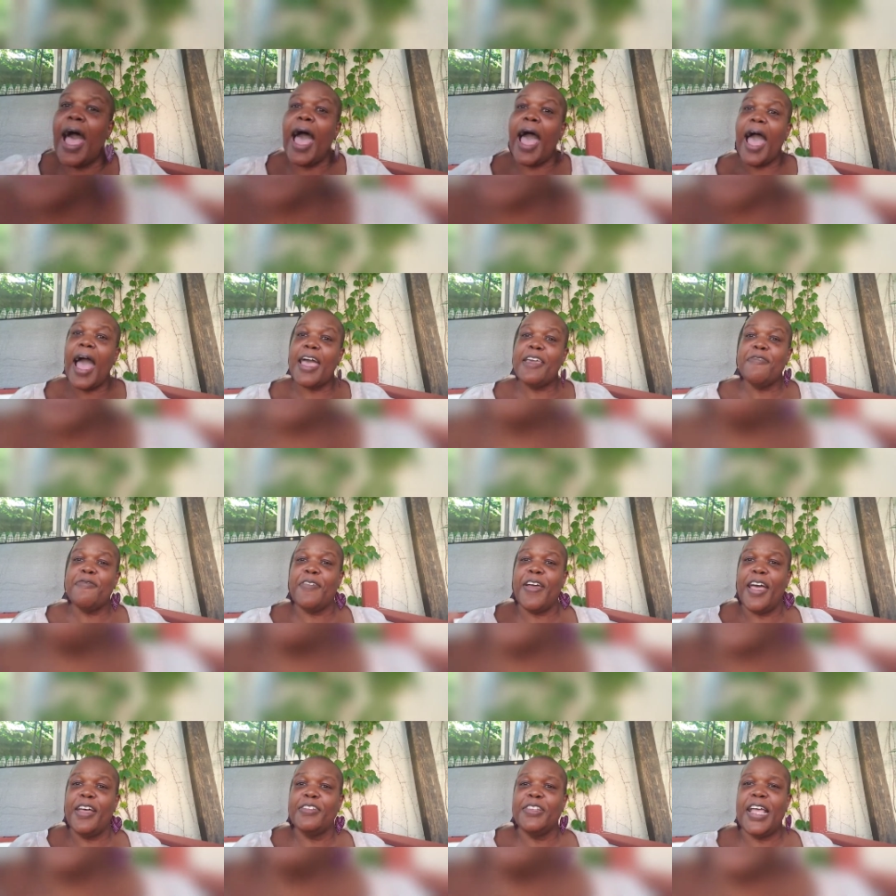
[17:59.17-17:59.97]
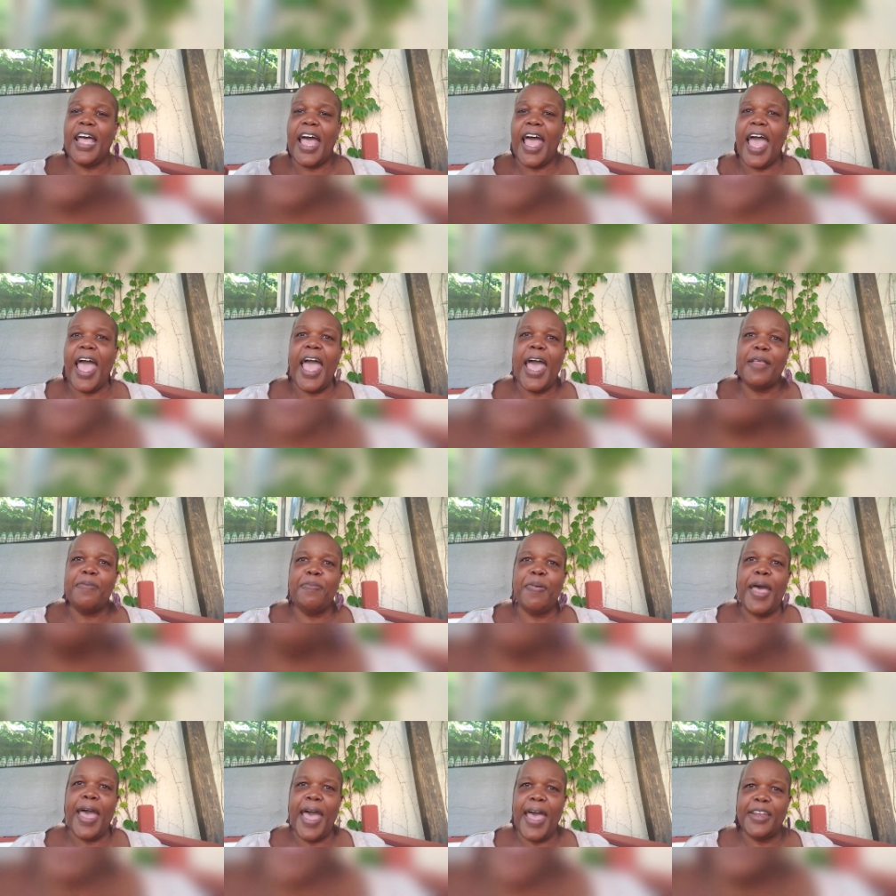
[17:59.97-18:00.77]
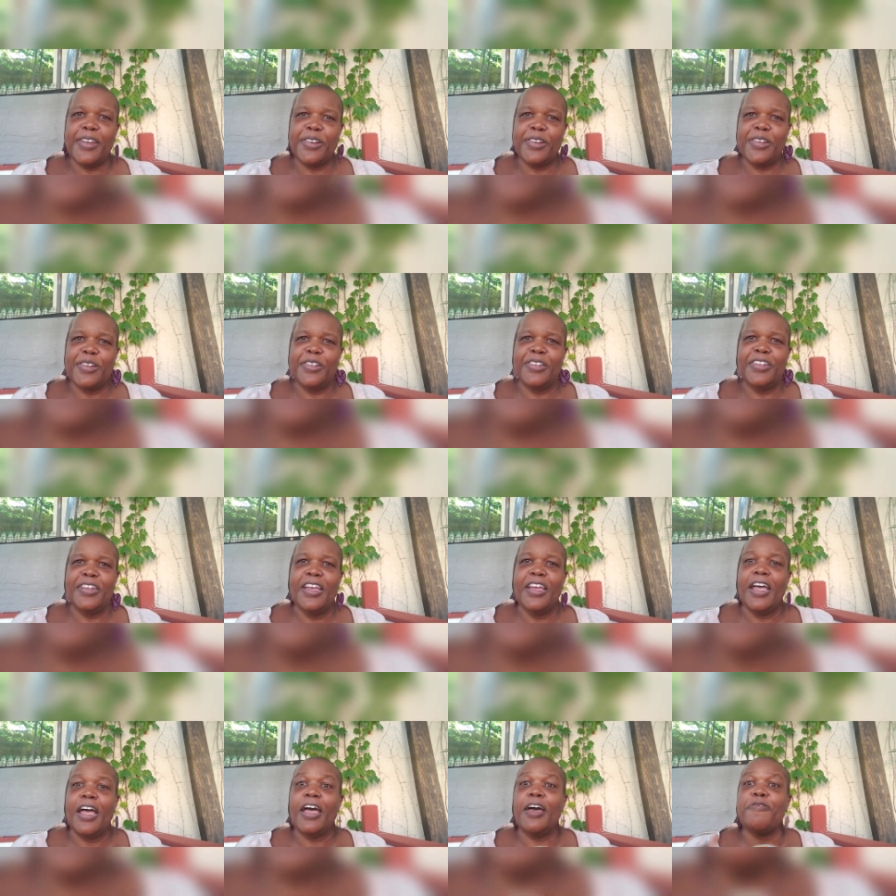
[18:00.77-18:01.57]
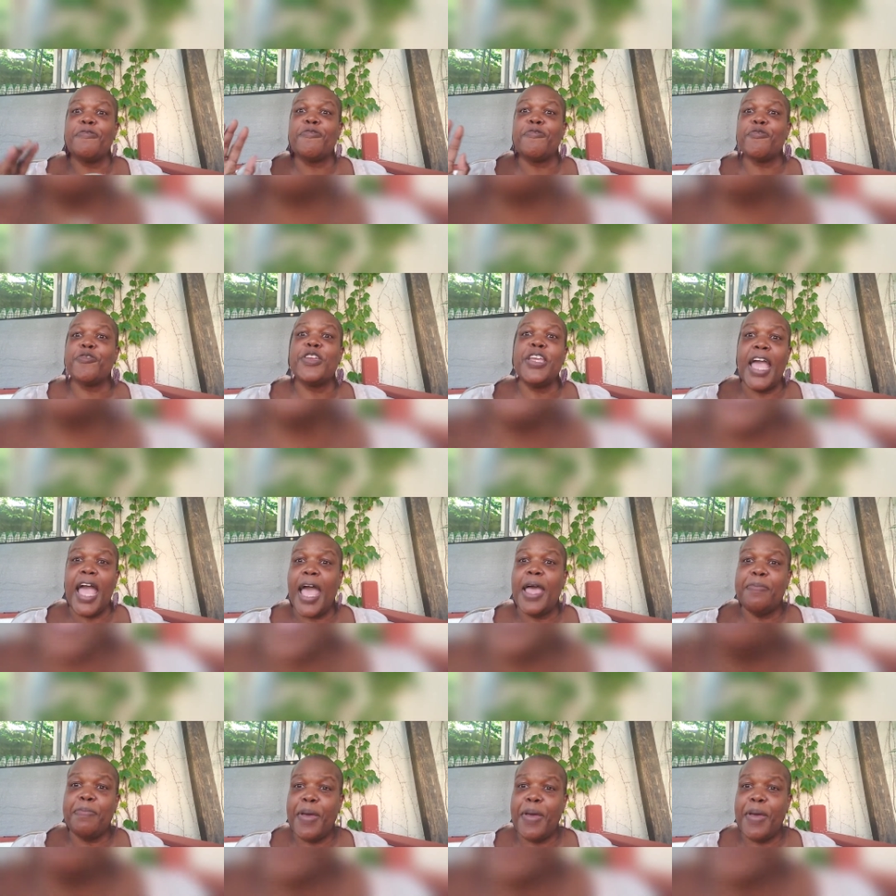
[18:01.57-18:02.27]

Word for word: I found a hat pattern, a free hat